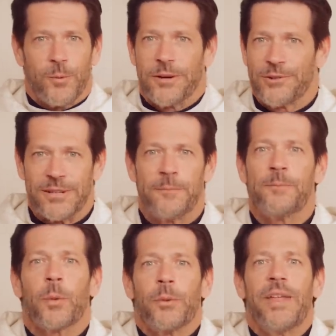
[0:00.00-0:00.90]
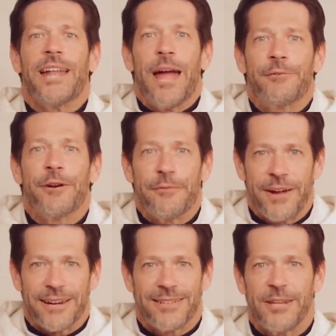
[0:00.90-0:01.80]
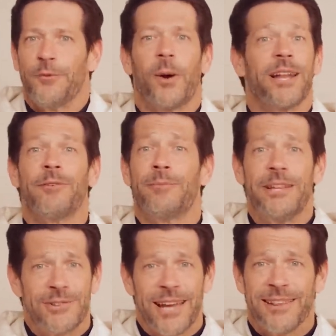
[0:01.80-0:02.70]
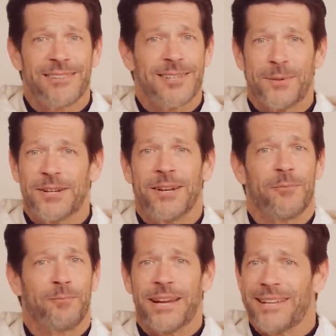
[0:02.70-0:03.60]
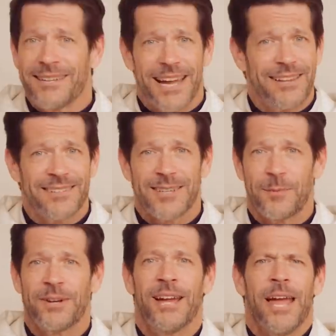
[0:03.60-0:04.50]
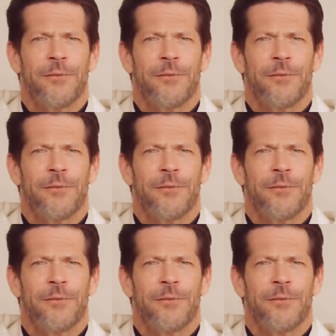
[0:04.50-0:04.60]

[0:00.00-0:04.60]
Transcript: question, would that ever affect? You want to have a beach day this summer, picnic day this summer?